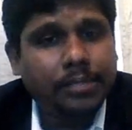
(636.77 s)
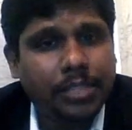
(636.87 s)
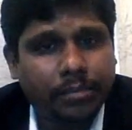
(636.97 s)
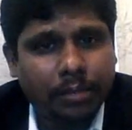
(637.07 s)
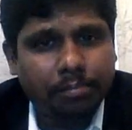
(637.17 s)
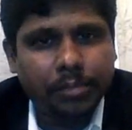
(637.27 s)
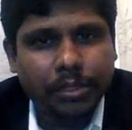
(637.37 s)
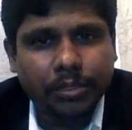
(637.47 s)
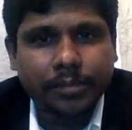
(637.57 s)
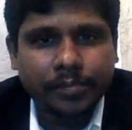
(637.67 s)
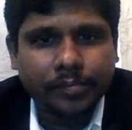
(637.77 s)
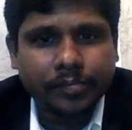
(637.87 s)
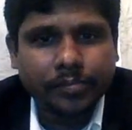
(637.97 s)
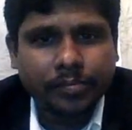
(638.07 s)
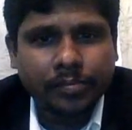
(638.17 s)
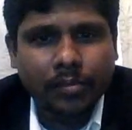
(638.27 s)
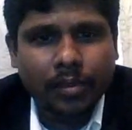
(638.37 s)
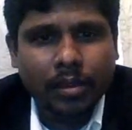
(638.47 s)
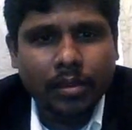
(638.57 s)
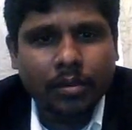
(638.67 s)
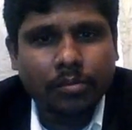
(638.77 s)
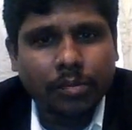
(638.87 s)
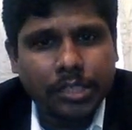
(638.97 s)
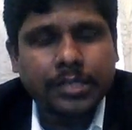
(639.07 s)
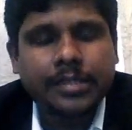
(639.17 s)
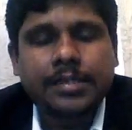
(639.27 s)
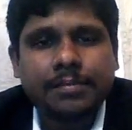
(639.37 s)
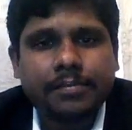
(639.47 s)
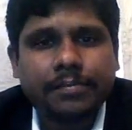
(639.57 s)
development, which is